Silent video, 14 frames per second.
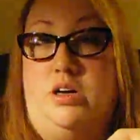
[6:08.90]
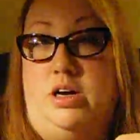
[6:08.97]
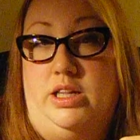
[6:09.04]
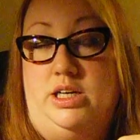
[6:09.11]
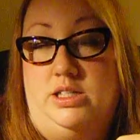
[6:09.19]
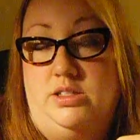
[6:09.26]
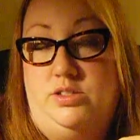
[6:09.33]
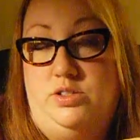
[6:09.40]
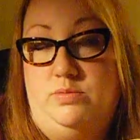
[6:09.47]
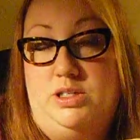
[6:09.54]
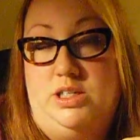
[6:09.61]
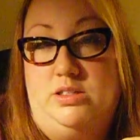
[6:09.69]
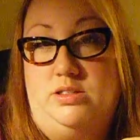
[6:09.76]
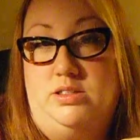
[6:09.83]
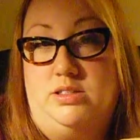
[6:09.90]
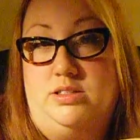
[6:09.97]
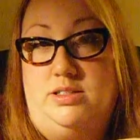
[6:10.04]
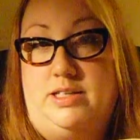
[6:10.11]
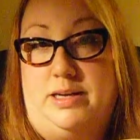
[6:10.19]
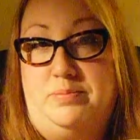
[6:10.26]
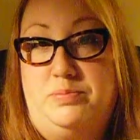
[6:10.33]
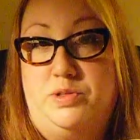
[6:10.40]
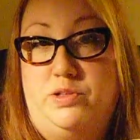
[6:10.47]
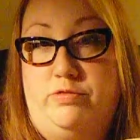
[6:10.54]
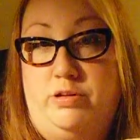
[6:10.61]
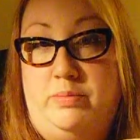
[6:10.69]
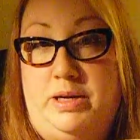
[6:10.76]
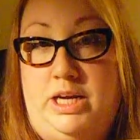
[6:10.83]
sorry, that's too many steps
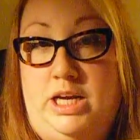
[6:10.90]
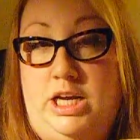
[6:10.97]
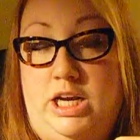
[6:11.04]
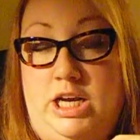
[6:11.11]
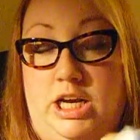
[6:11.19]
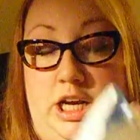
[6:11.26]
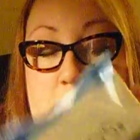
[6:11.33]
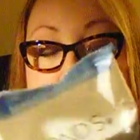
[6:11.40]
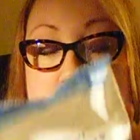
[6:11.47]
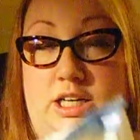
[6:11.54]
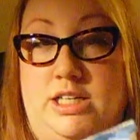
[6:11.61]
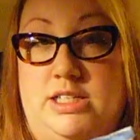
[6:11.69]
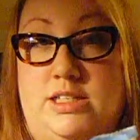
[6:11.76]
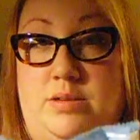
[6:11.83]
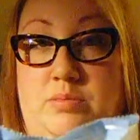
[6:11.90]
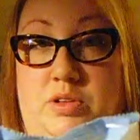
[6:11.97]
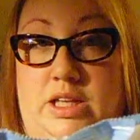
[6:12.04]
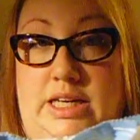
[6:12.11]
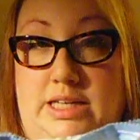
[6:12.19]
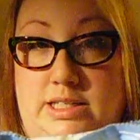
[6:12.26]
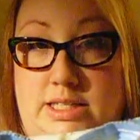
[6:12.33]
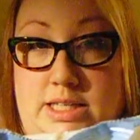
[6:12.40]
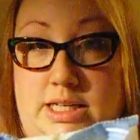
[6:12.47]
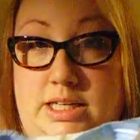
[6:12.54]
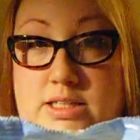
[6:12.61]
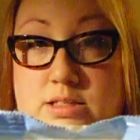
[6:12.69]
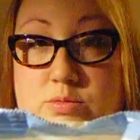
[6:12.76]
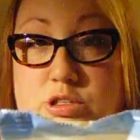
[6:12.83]
for me because I'm
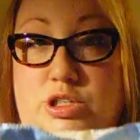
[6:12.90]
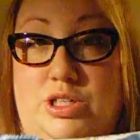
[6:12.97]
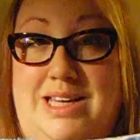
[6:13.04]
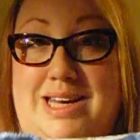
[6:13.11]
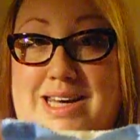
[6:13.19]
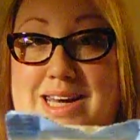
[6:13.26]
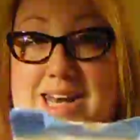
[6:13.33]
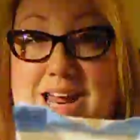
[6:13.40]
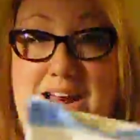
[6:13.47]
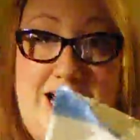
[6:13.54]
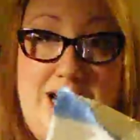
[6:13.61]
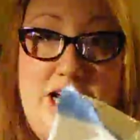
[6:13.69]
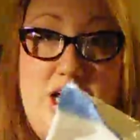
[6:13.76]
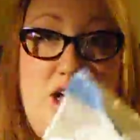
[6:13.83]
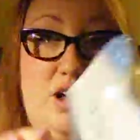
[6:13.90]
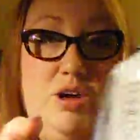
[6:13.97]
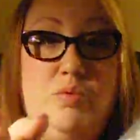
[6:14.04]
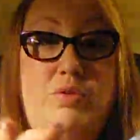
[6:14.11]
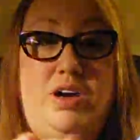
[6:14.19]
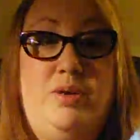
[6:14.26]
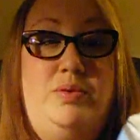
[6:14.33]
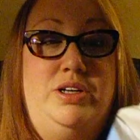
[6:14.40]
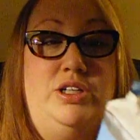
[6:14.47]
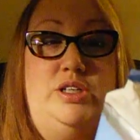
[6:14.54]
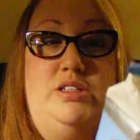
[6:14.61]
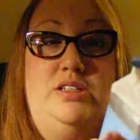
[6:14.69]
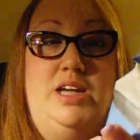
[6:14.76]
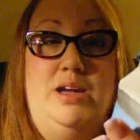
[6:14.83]
lazy, especially at night when I want to
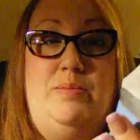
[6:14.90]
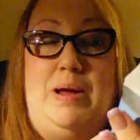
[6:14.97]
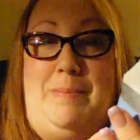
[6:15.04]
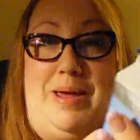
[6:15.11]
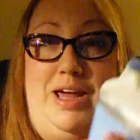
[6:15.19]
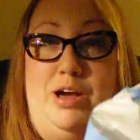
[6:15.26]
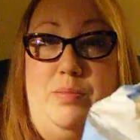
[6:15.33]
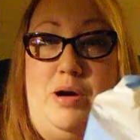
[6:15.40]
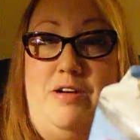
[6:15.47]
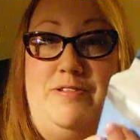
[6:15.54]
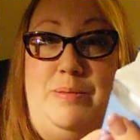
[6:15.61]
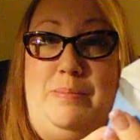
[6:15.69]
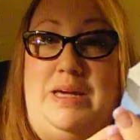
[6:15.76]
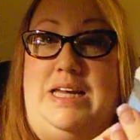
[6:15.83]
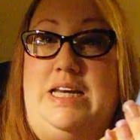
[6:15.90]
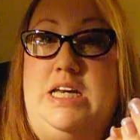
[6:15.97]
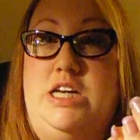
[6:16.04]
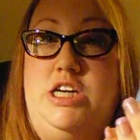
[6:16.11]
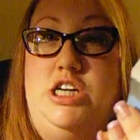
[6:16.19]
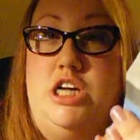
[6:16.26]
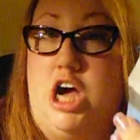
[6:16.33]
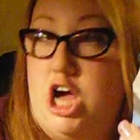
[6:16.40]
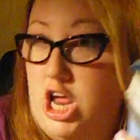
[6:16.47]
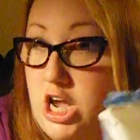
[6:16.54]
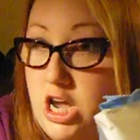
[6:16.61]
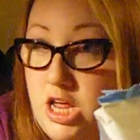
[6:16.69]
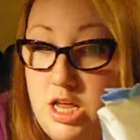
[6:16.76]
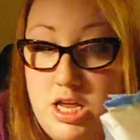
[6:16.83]
just take my makeup off and be
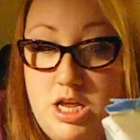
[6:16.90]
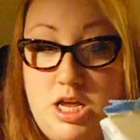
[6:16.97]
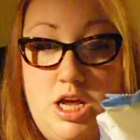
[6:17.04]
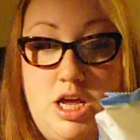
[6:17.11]
done.